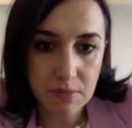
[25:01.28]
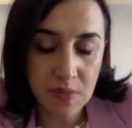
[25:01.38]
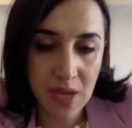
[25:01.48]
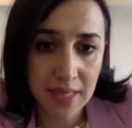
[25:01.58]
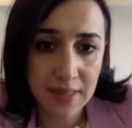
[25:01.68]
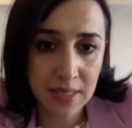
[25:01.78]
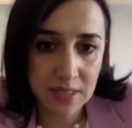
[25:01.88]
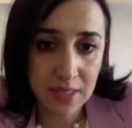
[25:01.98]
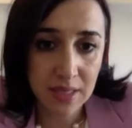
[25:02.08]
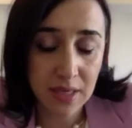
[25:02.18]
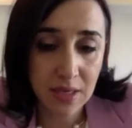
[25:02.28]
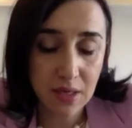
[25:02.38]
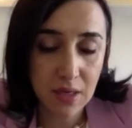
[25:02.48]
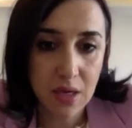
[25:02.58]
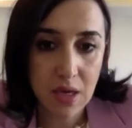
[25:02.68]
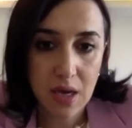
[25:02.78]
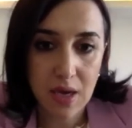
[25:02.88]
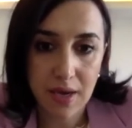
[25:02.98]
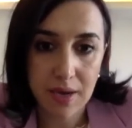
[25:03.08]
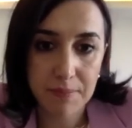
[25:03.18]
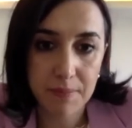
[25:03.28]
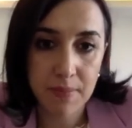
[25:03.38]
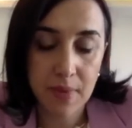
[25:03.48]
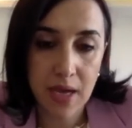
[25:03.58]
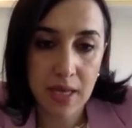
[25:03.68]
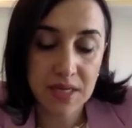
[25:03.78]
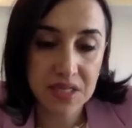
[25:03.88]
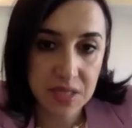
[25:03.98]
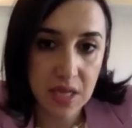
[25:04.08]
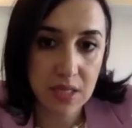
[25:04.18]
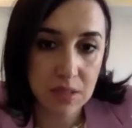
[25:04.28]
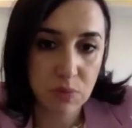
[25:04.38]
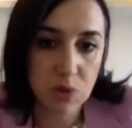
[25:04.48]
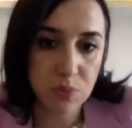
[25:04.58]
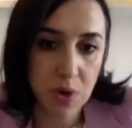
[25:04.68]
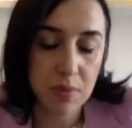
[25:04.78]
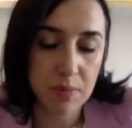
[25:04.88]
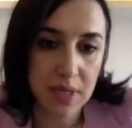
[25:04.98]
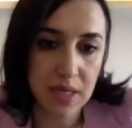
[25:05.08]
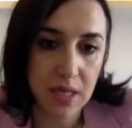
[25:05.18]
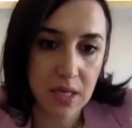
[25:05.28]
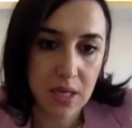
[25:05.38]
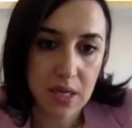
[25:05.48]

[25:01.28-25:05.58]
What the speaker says: and they're digging, and they're saying that most probably